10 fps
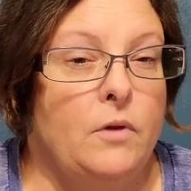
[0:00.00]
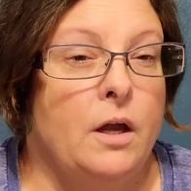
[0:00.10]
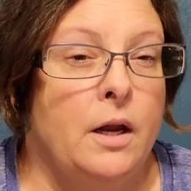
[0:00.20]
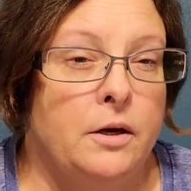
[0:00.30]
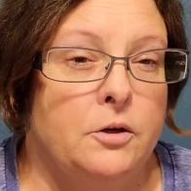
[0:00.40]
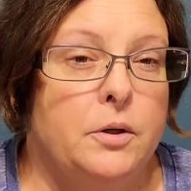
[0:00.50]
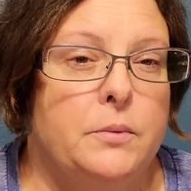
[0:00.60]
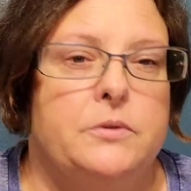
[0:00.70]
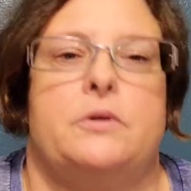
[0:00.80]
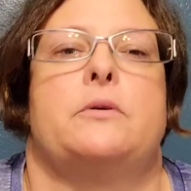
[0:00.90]
And I knew he
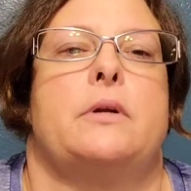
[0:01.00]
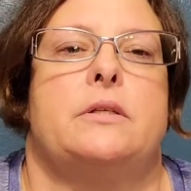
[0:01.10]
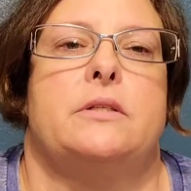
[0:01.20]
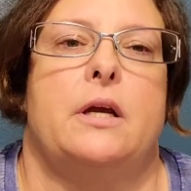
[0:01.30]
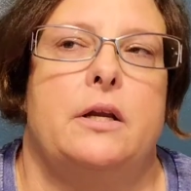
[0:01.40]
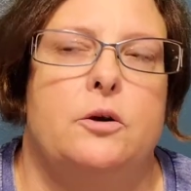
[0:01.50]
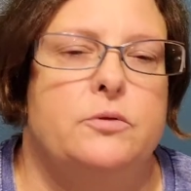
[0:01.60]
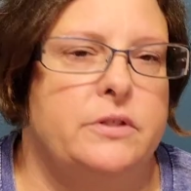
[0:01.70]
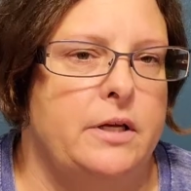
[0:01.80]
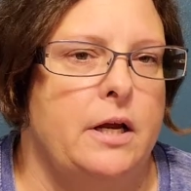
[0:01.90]
was hurting. I'd say, honey, go
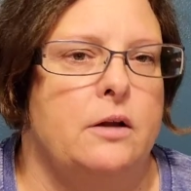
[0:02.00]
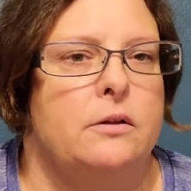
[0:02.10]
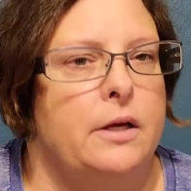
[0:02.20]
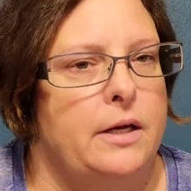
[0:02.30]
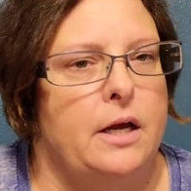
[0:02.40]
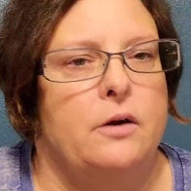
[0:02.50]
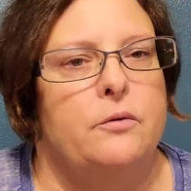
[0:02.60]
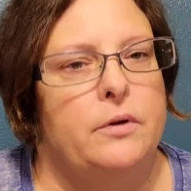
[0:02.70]
sit down, lay down,